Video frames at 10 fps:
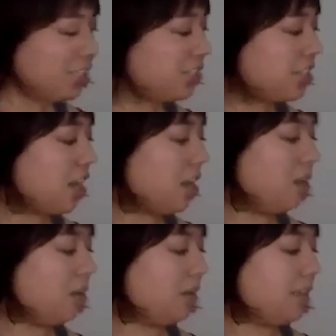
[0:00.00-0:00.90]

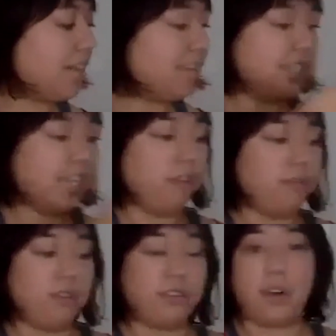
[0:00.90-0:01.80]
So that's just
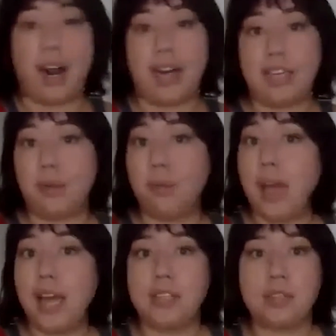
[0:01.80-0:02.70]
helpful for writing down
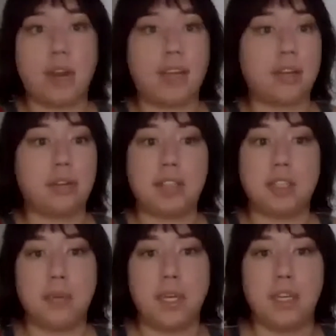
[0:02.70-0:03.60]
weights, writing down
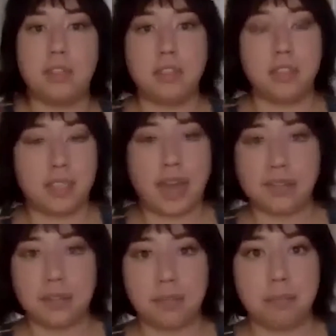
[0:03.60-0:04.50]
recipes, just to
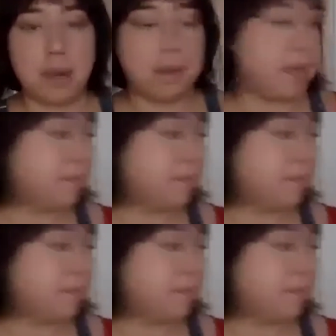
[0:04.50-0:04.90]
have some pen and